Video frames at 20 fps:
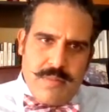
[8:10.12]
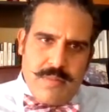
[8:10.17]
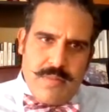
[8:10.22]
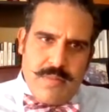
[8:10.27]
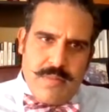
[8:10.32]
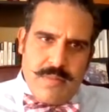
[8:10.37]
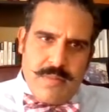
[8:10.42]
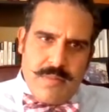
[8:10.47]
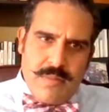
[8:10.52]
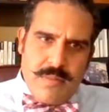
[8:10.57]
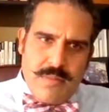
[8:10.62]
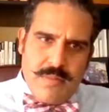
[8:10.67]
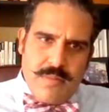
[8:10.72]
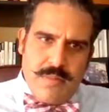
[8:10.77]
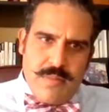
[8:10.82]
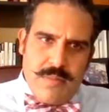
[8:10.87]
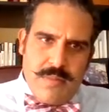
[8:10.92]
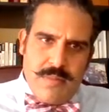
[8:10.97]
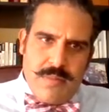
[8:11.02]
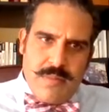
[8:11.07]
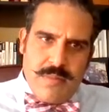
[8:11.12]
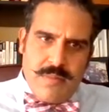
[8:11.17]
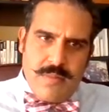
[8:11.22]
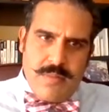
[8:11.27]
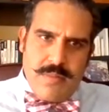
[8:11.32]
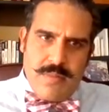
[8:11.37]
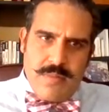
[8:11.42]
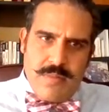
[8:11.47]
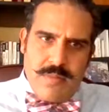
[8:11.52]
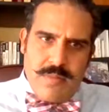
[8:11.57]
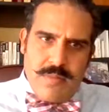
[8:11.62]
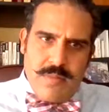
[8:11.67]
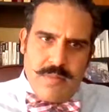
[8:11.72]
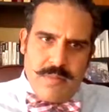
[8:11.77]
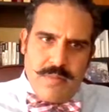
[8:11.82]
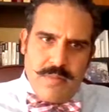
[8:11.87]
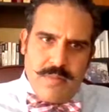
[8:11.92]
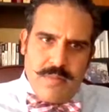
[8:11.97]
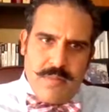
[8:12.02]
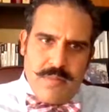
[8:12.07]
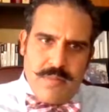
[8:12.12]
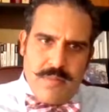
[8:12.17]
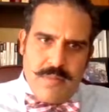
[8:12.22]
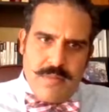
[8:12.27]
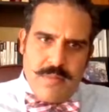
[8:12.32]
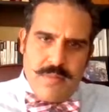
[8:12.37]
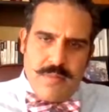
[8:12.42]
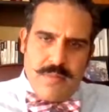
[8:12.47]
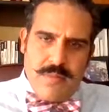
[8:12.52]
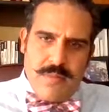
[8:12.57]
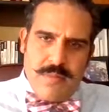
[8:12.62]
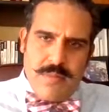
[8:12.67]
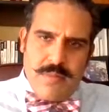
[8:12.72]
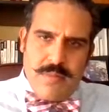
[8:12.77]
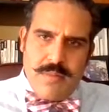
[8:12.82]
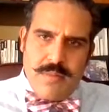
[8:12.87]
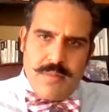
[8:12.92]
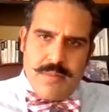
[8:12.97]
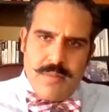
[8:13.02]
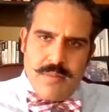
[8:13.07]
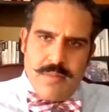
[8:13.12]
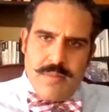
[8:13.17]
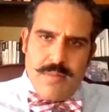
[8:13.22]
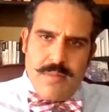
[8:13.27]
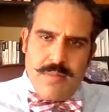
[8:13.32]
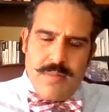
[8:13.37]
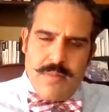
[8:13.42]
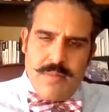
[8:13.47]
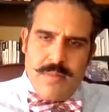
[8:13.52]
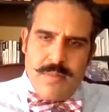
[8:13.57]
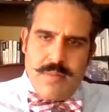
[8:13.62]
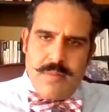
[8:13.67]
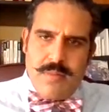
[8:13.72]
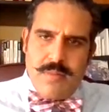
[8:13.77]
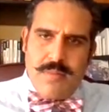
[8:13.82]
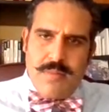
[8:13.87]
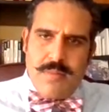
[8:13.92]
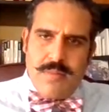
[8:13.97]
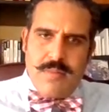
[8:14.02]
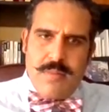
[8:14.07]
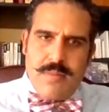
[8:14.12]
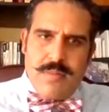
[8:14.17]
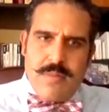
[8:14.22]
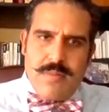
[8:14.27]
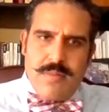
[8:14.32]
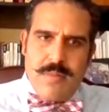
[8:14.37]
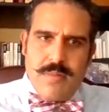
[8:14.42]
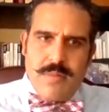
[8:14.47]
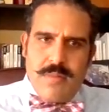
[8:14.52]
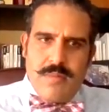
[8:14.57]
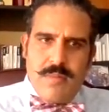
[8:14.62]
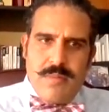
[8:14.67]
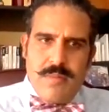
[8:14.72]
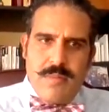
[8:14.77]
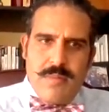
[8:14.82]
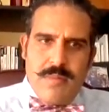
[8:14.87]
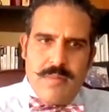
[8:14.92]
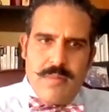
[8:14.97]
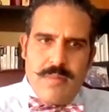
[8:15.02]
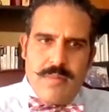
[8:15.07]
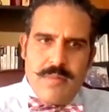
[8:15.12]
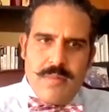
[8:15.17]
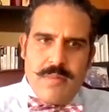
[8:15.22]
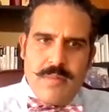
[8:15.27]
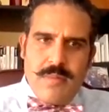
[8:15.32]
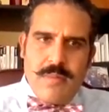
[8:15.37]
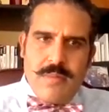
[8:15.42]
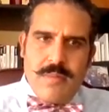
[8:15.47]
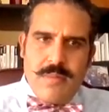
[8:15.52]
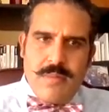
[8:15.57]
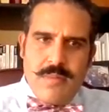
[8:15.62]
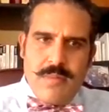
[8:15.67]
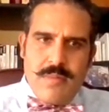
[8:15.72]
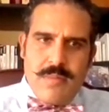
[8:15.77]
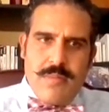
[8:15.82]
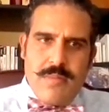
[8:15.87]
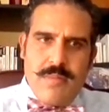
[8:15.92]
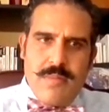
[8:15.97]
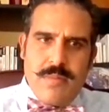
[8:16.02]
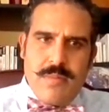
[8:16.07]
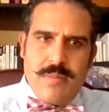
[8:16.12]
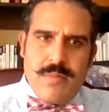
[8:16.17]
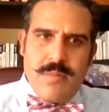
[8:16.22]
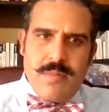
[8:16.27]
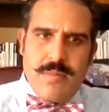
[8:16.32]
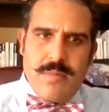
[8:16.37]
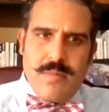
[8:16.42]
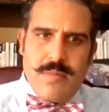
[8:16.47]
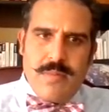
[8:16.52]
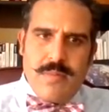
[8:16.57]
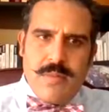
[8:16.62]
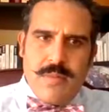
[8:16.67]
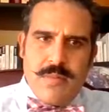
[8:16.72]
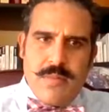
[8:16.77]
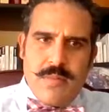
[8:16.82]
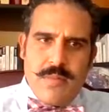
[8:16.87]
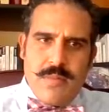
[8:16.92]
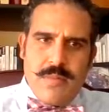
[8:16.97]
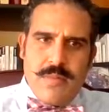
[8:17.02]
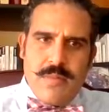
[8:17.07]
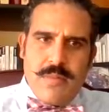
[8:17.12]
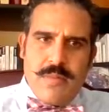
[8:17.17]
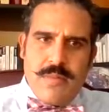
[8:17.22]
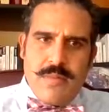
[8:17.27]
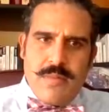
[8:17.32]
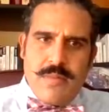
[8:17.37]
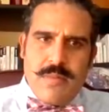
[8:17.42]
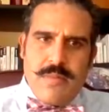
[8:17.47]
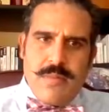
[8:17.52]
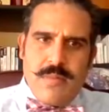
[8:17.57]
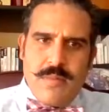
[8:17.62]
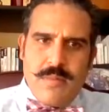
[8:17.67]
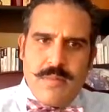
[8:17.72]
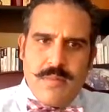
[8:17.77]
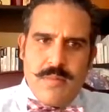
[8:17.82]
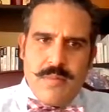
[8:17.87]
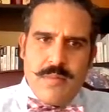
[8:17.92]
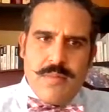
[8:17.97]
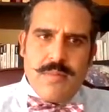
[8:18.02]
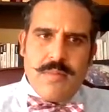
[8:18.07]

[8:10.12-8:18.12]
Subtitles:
No words are spoken by the person on screen.